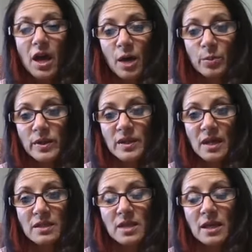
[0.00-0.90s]
I'll put
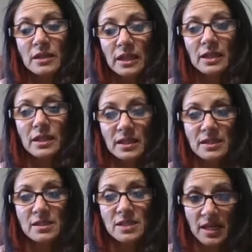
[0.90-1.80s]
that link
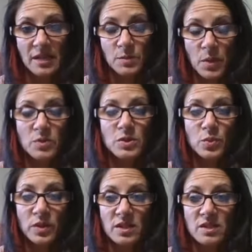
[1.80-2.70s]
in today's
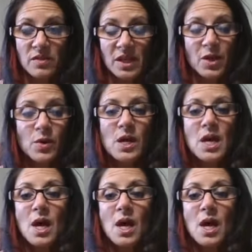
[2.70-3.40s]
post with this video.